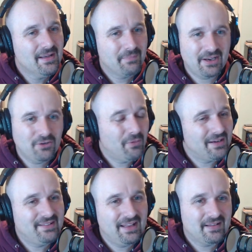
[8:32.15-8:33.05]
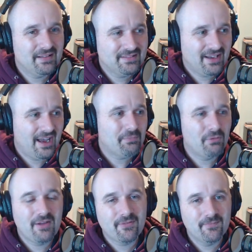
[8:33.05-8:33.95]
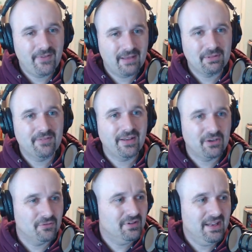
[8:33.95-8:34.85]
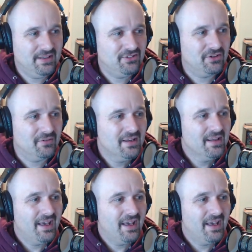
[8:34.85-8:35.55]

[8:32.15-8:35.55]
But I don't want to take time away from family if I don't need to.